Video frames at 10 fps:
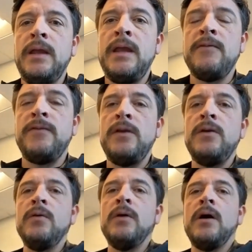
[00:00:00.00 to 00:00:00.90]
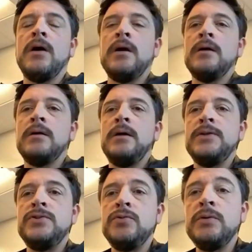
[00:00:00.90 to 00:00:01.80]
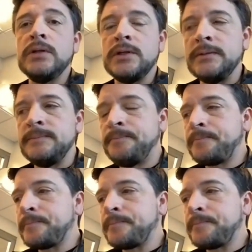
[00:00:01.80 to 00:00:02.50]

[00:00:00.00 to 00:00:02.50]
If you are a jeweler